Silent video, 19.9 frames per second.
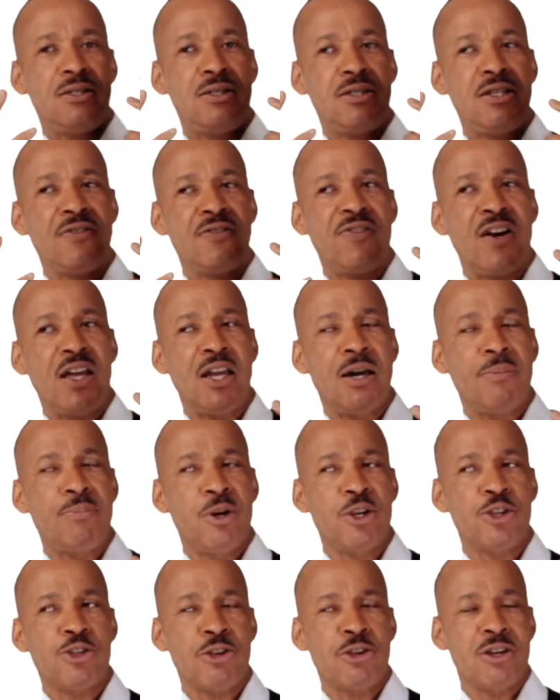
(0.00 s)
develop
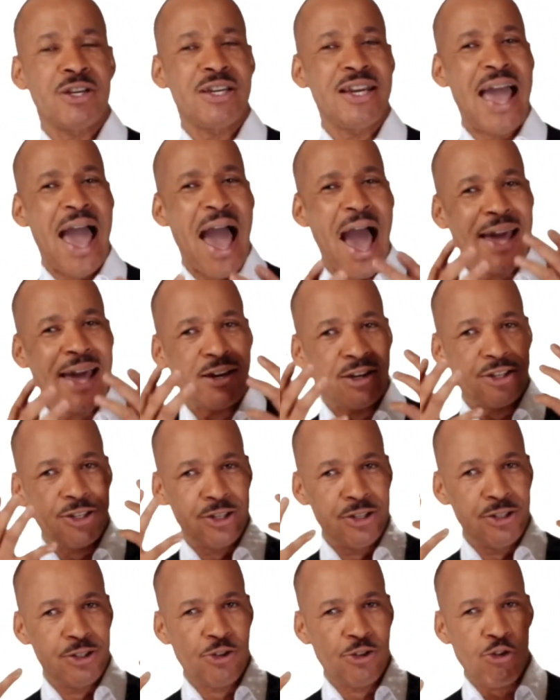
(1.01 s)
a certain
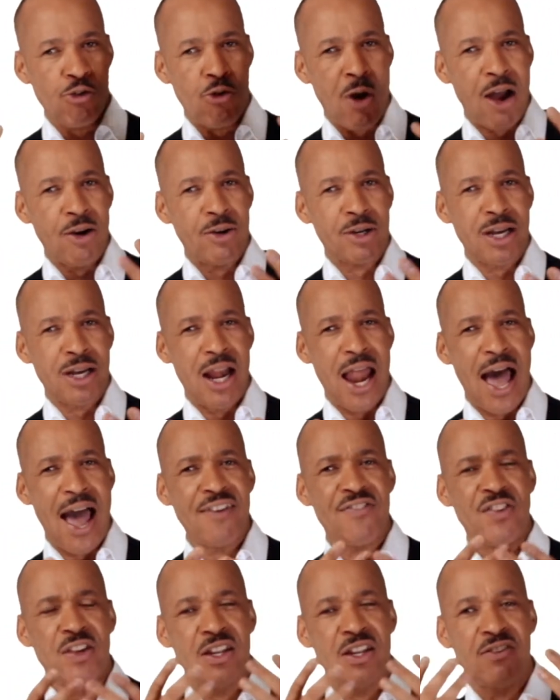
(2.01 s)
attitude throughout
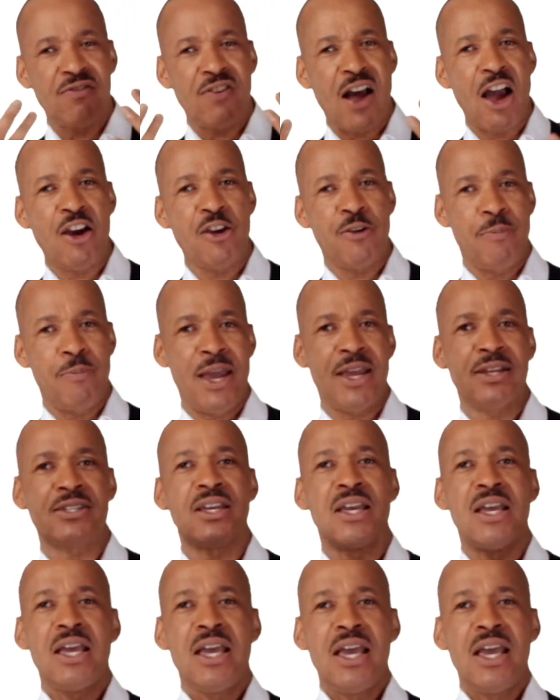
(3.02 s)
life and environment,